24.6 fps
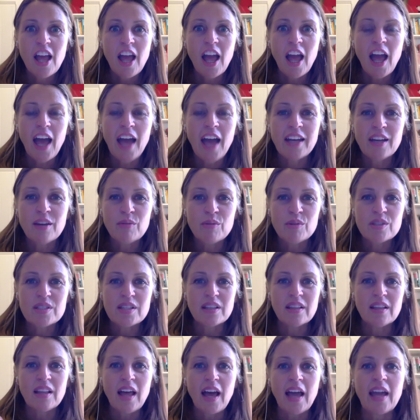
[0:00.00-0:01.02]
And it was
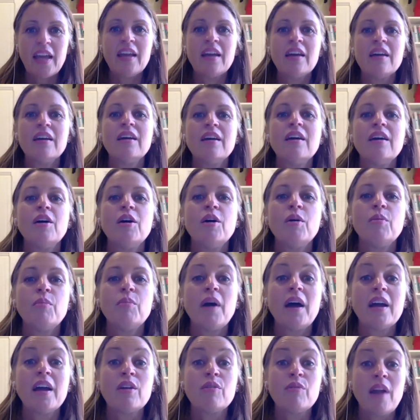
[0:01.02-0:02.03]
like
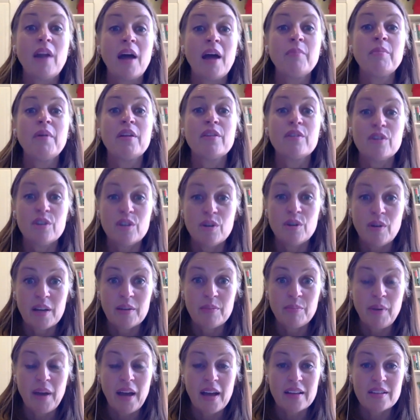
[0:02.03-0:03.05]
my grandmother, who
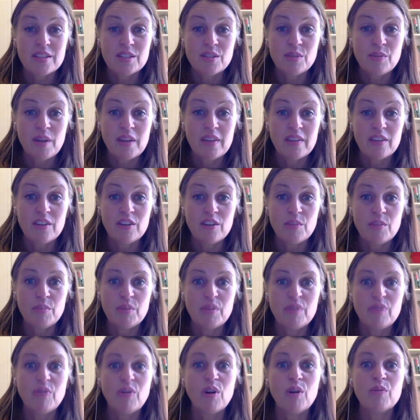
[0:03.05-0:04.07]
had passed away the year
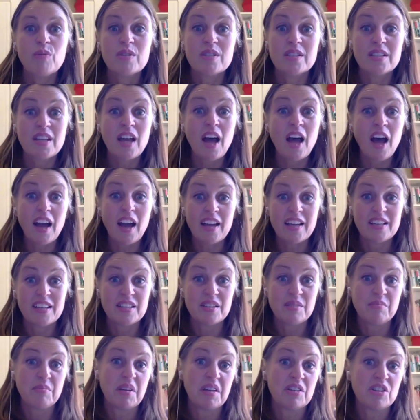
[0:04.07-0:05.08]
before, was talking
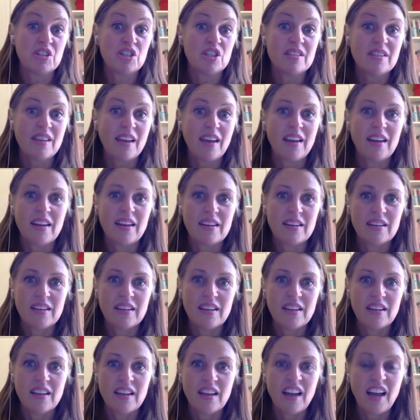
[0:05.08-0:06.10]
to me, and she said,
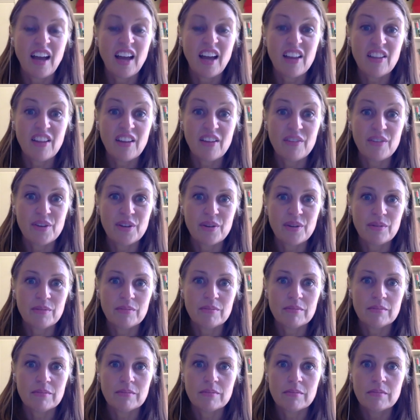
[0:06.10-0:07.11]
I love you.
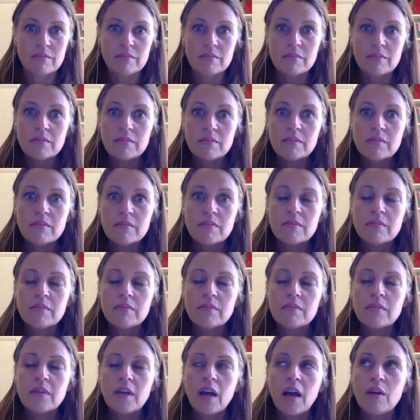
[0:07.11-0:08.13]

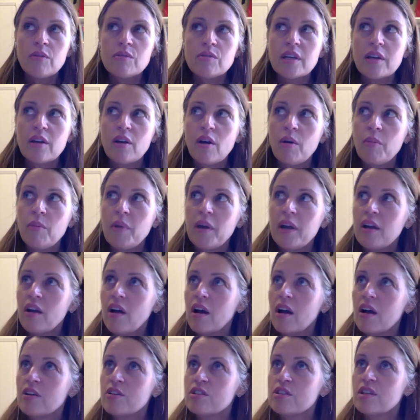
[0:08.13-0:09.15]
I was like, oh my
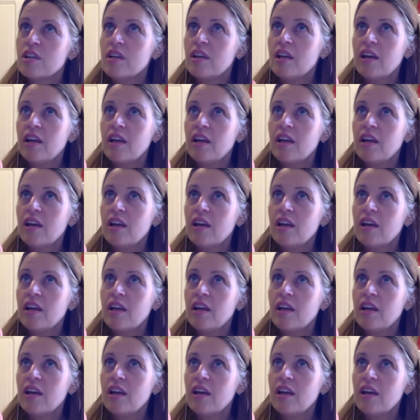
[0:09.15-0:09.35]
gosh.